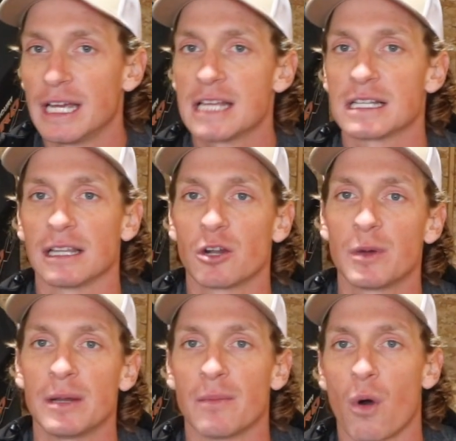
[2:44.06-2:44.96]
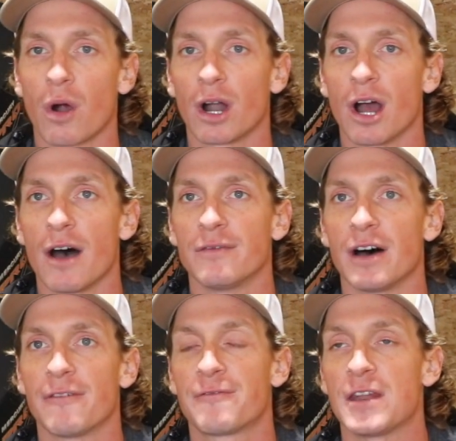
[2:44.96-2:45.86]
is a little bit more of
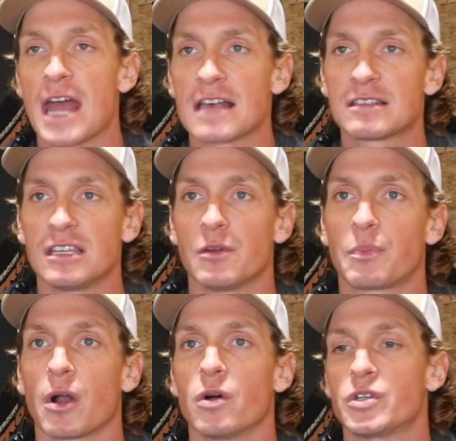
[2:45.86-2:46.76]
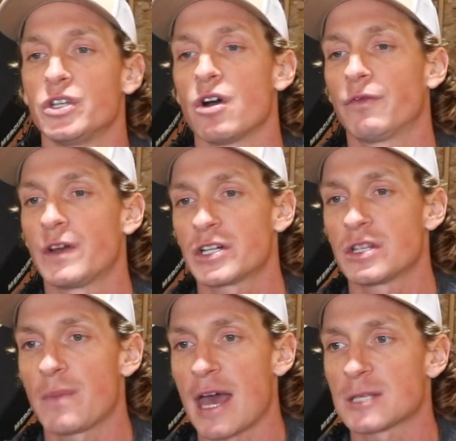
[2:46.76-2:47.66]
a finessey approach. You know, fishing
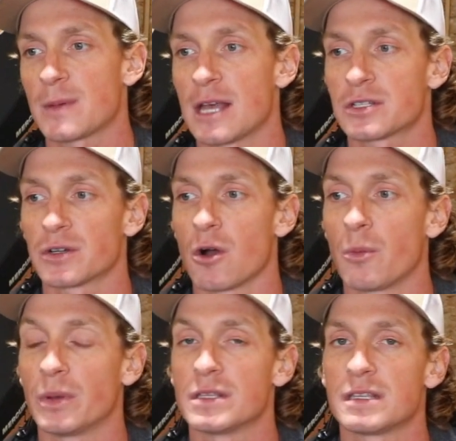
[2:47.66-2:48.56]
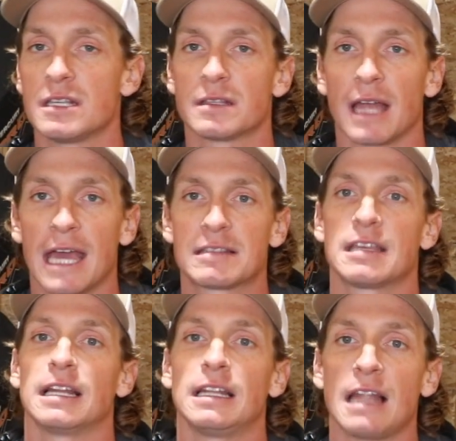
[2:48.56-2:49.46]
the Bassmaster Opens, these lakes
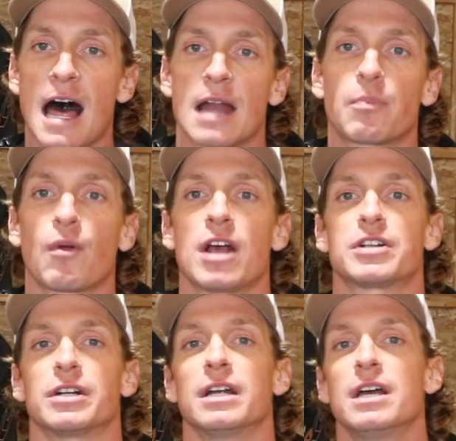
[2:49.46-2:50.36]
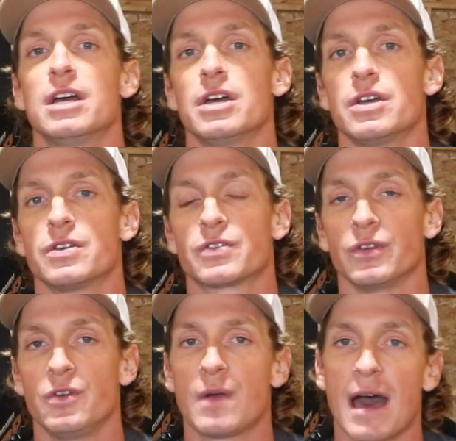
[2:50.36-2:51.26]
get a lot of pressure. So
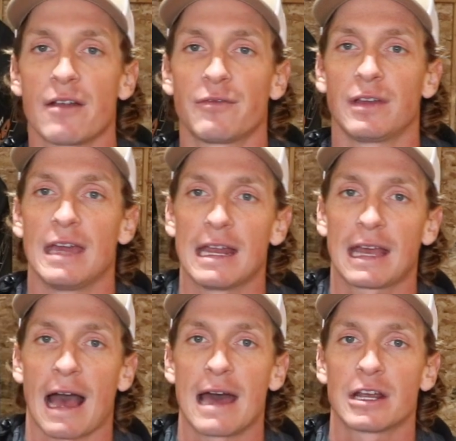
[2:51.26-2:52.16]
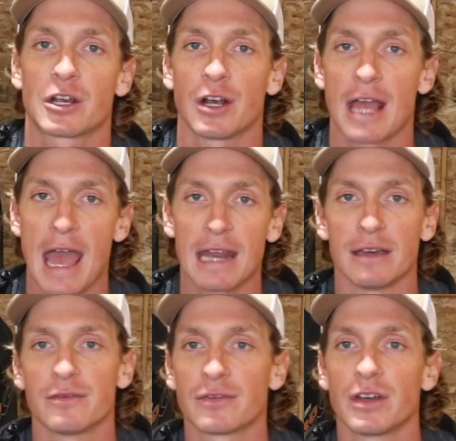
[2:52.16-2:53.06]
you gotta get kind of
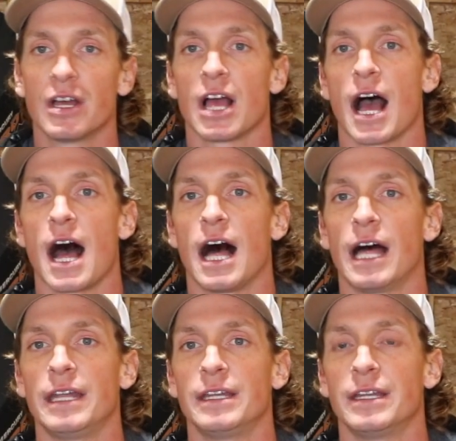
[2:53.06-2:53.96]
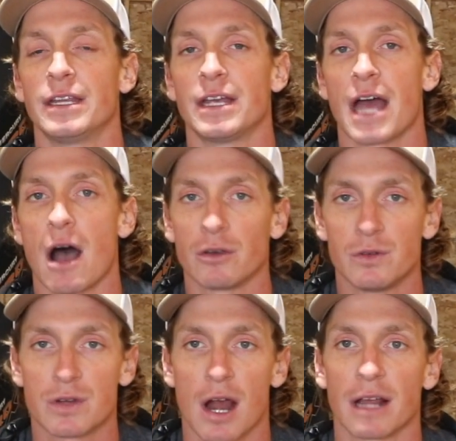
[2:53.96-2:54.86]
creative on how
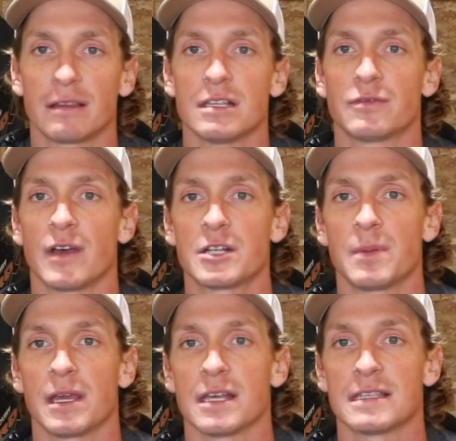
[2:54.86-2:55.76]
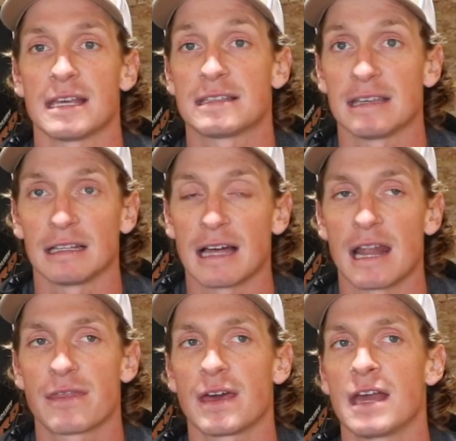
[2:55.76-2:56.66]
you target these fish because they see a lot
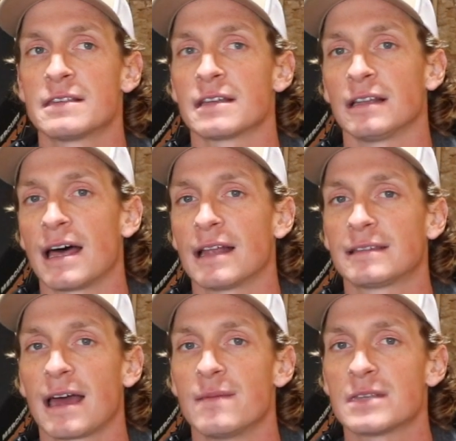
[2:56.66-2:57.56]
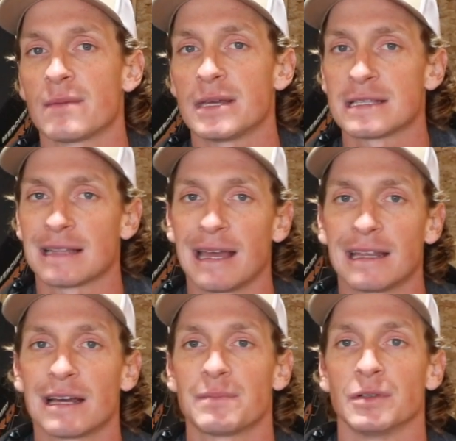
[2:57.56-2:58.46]
of things, and a lot of times that means
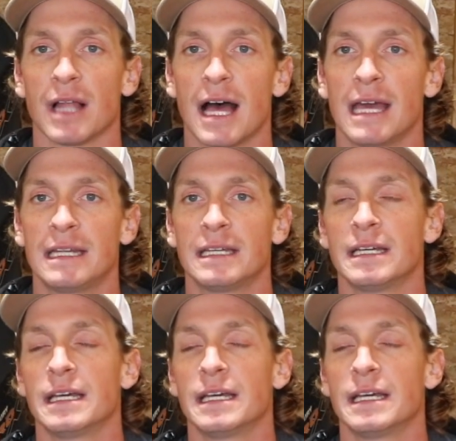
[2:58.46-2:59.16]
lightening up your line